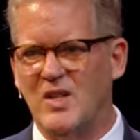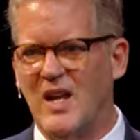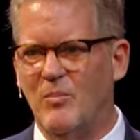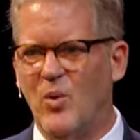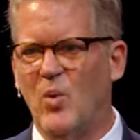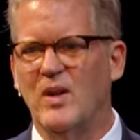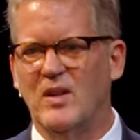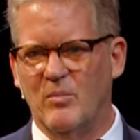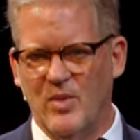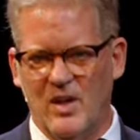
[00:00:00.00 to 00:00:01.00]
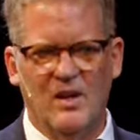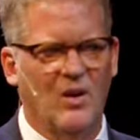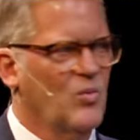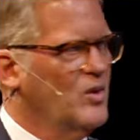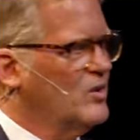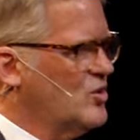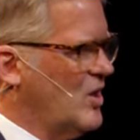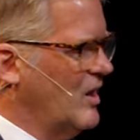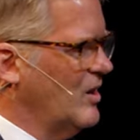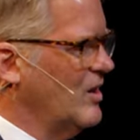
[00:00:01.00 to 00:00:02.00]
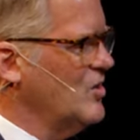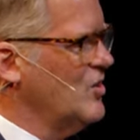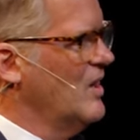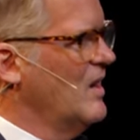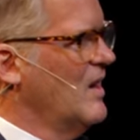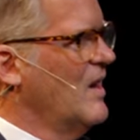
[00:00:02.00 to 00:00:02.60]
standpoint can be a real challenge.